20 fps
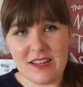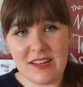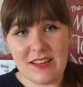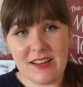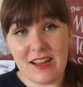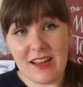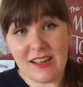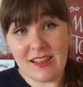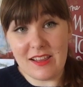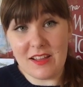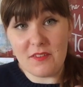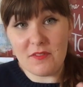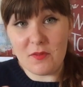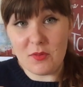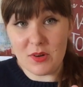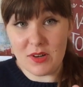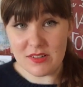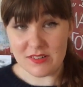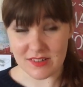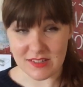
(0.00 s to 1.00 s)
and I love
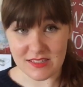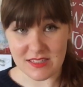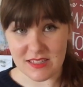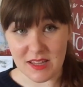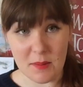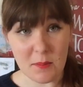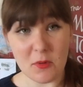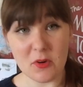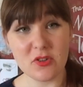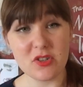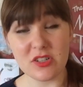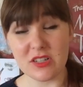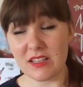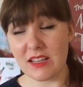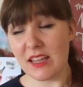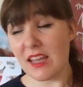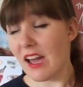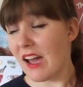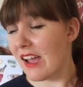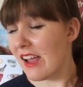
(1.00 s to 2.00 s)
what it does emotionally.